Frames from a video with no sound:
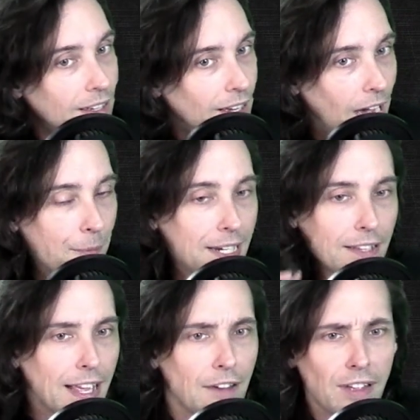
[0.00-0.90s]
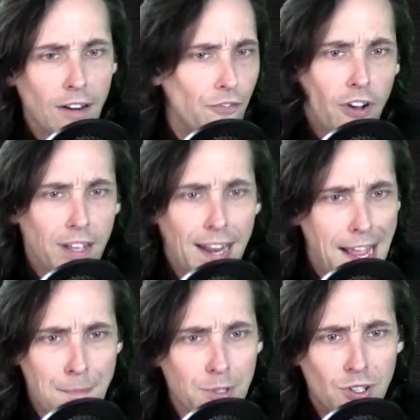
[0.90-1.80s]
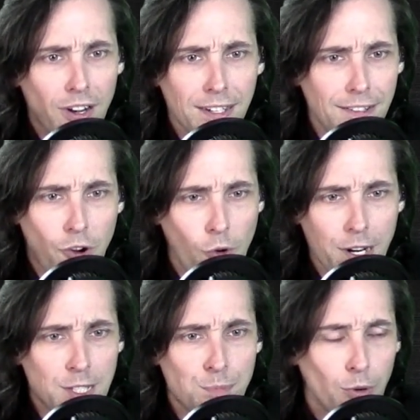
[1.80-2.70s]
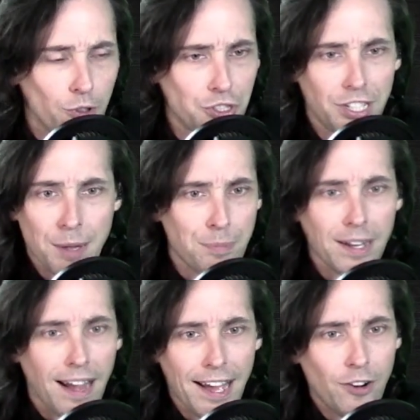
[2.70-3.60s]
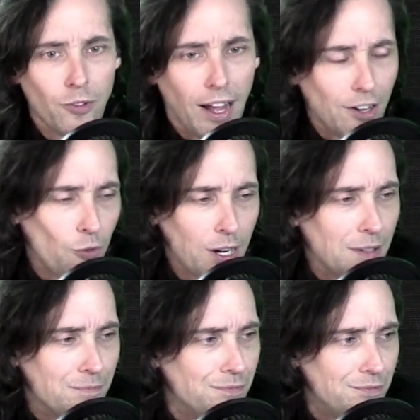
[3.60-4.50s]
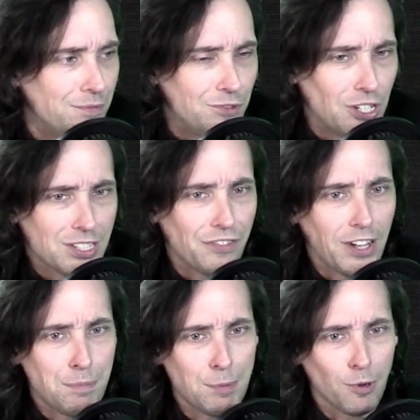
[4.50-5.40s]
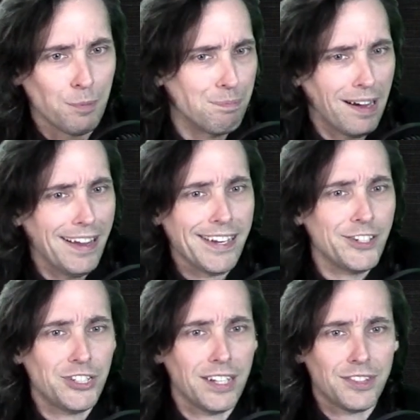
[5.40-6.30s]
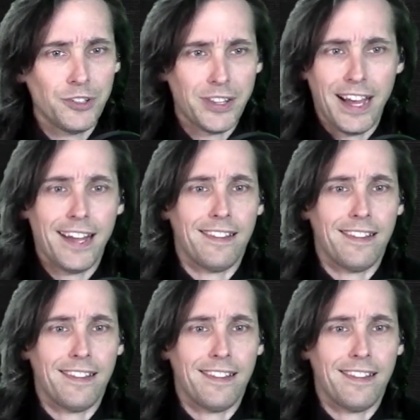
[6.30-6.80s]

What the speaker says: I mean, yeah, they have that fucking Amazon coins bullshit, but I don't want to justify people buying shit through that.